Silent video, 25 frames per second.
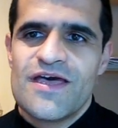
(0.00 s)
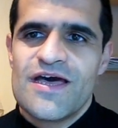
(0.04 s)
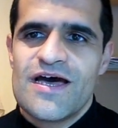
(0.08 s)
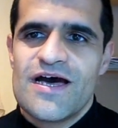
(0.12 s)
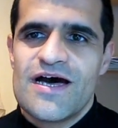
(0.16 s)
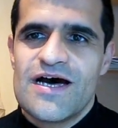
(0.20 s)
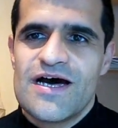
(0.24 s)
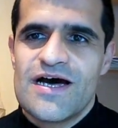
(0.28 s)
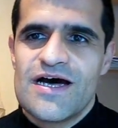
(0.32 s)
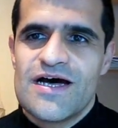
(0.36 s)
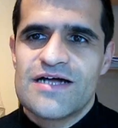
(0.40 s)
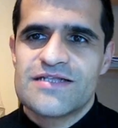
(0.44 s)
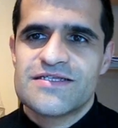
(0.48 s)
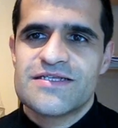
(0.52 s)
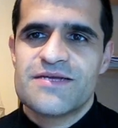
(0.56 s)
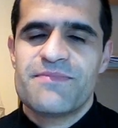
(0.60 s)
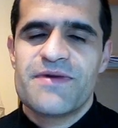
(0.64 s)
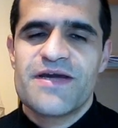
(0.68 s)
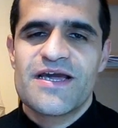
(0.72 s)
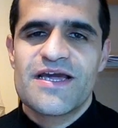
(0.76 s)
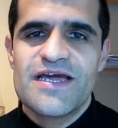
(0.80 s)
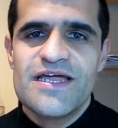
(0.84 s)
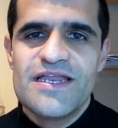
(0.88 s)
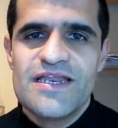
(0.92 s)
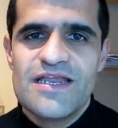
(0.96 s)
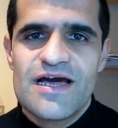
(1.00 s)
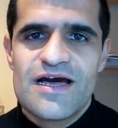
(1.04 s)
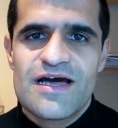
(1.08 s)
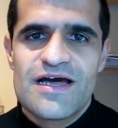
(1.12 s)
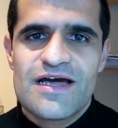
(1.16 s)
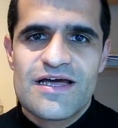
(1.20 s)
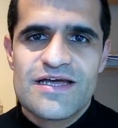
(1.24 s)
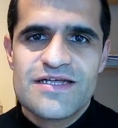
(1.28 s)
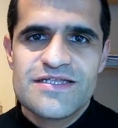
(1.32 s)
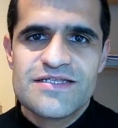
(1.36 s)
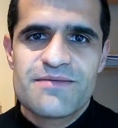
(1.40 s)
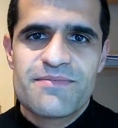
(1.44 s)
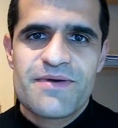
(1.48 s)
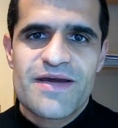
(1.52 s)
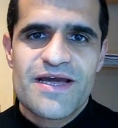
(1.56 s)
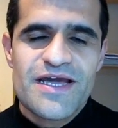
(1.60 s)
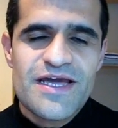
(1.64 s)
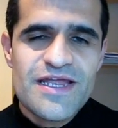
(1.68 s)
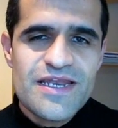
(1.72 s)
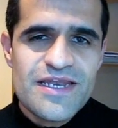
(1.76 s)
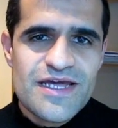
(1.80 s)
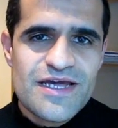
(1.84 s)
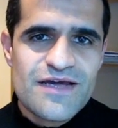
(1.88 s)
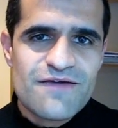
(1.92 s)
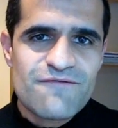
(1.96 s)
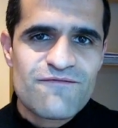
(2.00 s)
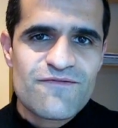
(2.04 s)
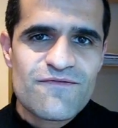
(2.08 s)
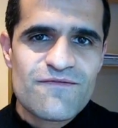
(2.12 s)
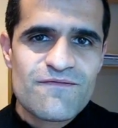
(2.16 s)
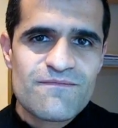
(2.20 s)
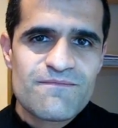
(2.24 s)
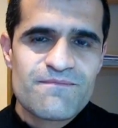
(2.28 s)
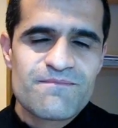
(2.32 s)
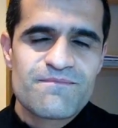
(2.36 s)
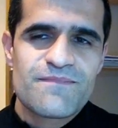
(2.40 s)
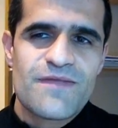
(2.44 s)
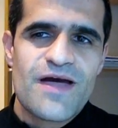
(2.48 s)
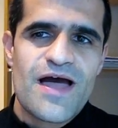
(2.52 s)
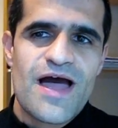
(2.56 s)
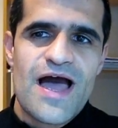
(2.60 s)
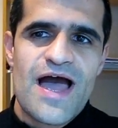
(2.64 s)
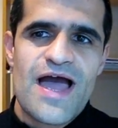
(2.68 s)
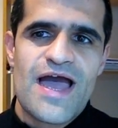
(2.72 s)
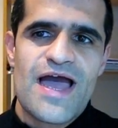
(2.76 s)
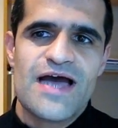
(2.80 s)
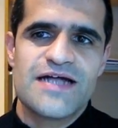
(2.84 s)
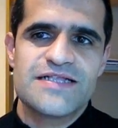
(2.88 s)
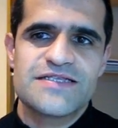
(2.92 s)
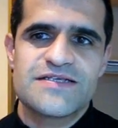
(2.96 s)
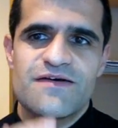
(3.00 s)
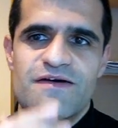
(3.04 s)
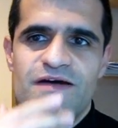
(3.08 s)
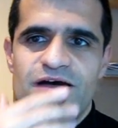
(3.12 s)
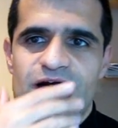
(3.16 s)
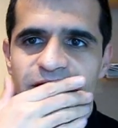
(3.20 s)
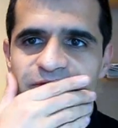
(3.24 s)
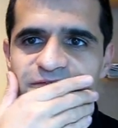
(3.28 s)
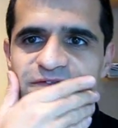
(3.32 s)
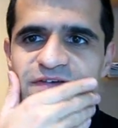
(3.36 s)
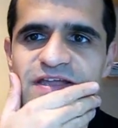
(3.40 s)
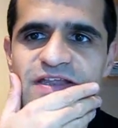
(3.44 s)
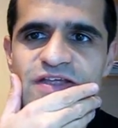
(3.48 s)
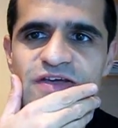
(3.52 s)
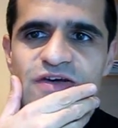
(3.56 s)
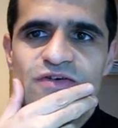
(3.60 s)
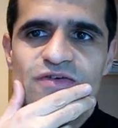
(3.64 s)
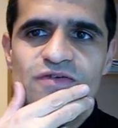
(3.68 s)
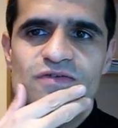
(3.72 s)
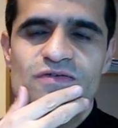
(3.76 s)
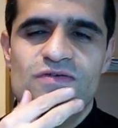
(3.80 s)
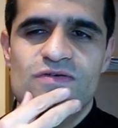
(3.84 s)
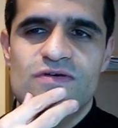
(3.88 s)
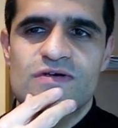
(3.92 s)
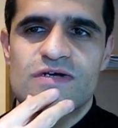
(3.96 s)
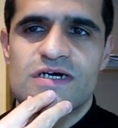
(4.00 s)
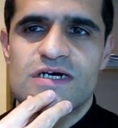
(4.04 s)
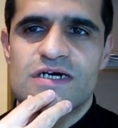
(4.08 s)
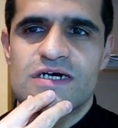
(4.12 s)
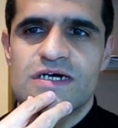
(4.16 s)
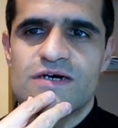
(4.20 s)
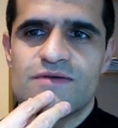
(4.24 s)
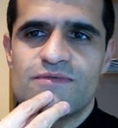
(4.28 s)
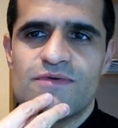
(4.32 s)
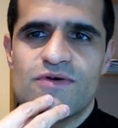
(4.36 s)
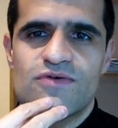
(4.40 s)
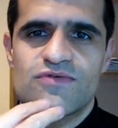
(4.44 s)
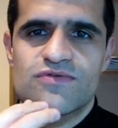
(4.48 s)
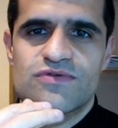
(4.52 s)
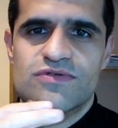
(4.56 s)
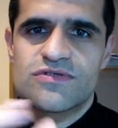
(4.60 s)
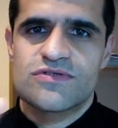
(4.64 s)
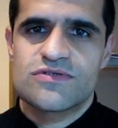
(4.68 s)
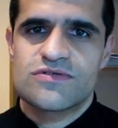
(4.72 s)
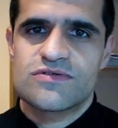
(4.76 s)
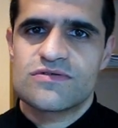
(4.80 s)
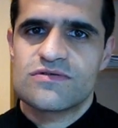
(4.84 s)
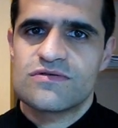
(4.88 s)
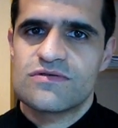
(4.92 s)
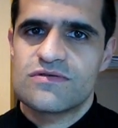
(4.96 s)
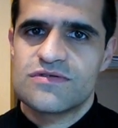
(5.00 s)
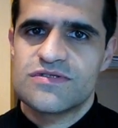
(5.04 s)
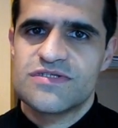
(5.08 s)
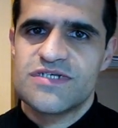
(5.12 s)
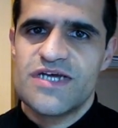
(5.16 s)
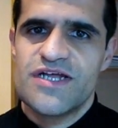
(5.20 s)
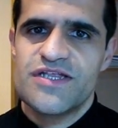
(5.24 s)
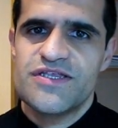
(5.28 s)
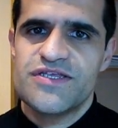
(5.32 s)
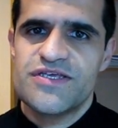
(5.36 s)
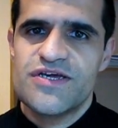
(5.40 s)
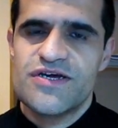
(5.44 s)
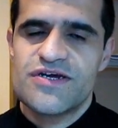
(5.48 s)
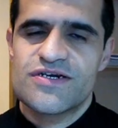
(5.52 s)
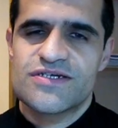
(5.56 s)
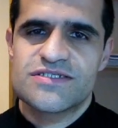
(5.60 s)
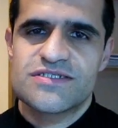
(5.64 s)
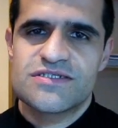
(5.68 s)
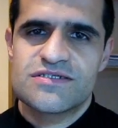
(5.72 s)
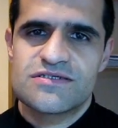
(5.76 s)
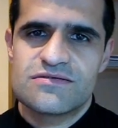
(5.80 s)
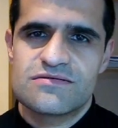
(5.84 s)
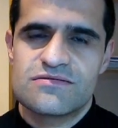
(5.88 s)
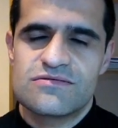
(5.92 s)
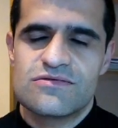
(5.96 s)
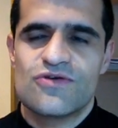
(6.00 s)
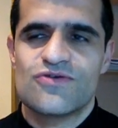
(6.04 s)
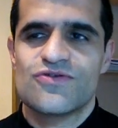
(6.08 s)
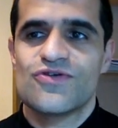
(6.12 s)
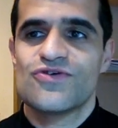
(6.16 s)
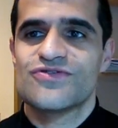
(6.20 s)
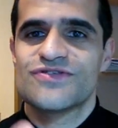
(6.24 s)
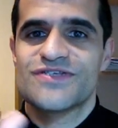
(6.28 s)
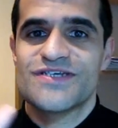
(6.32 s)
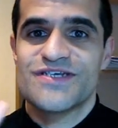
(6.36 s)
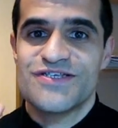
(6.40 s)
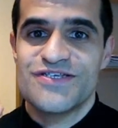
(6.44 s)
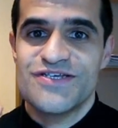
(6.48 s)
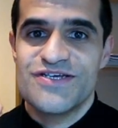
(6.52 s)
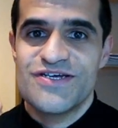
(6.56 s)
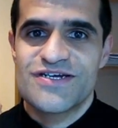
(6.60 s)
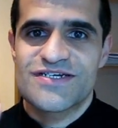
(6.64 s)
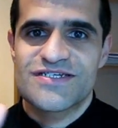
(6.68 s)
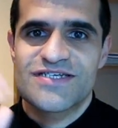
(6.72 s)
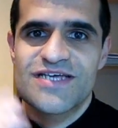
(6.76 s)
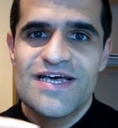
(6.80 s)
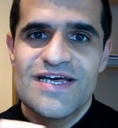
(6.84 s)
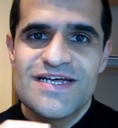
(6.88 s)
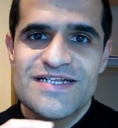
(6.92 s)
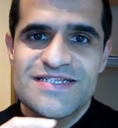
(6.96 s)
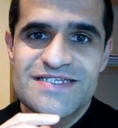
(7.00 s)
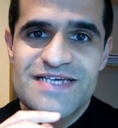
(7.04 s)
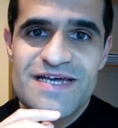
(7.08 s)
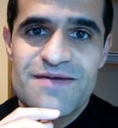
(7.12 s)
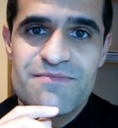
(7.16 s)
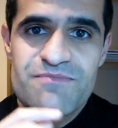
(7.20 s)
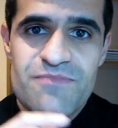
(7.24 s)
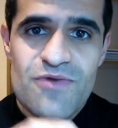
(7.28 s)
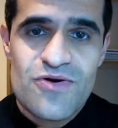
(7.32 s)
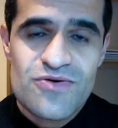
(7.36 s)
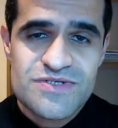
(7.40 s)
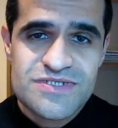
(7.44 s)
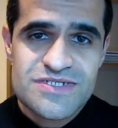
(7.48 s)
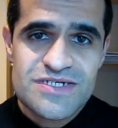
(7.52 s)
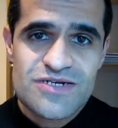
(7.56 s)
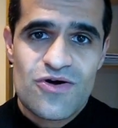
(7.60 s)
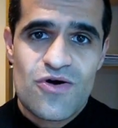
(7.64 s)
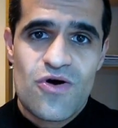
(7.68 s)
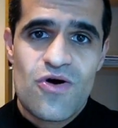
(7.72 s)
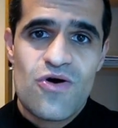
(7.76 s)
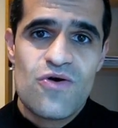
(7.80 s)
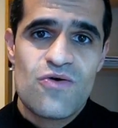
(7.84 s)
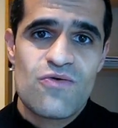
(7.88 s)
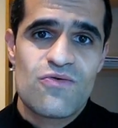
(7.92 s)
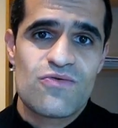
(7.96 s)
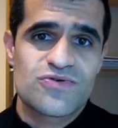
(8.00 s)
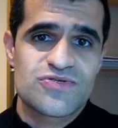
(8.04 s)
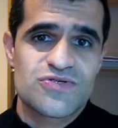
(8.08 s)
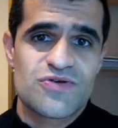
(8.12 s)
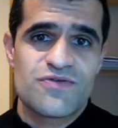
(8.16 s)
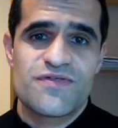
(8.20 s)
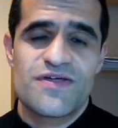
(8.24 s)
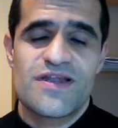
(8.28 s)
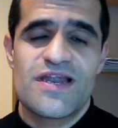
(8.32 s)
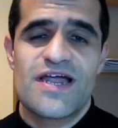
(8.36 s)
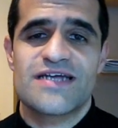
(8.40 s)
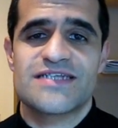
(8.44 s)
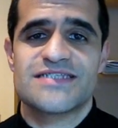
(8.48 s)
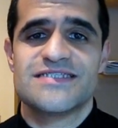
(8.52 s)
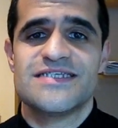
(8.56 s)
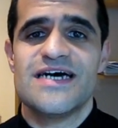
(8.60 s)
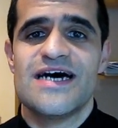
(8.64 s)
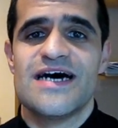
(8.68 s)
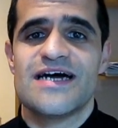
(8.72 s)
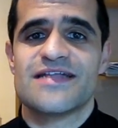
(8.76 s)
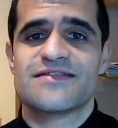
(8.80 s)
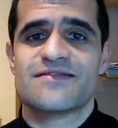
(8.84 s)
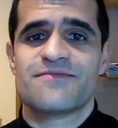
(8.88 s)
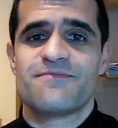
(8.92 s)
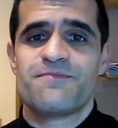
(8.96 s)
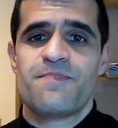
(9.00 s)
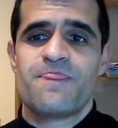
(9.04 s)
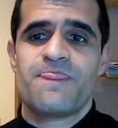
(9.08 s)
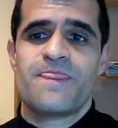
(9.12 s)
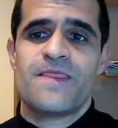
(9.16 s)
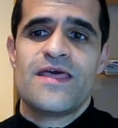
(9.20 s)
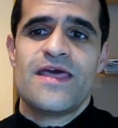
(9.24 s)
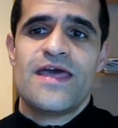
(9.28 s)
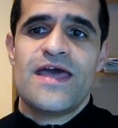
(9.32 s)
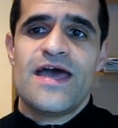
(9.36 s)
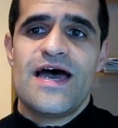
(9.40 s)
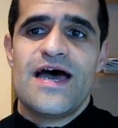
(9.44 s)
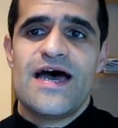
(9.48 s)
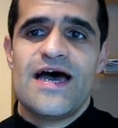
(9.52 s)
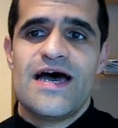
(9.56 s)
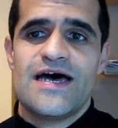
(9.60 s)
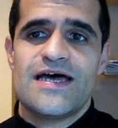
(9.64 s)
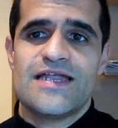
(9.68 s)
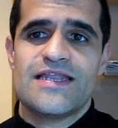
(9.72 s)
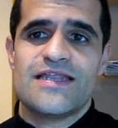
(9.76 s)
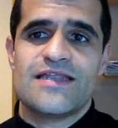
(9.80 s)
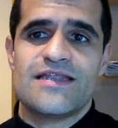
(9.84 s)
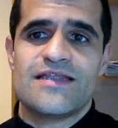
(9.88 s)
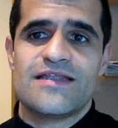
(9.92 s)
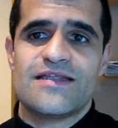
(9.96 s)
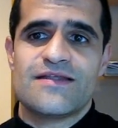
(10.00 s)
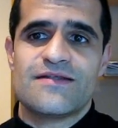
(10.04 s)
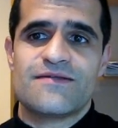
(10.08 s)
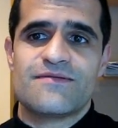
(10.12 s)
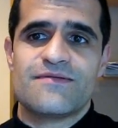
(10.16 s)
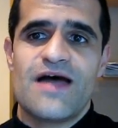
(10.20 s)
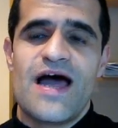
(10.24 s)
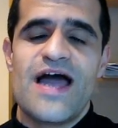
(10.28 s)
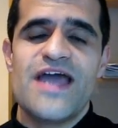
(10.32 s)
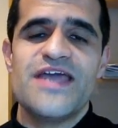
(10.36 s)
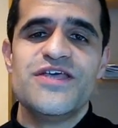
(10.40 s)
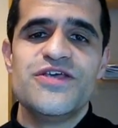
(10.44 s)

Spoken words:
In the beginning I had a video about 10 years, no, not 10 years, 10 months ago or something like that, and I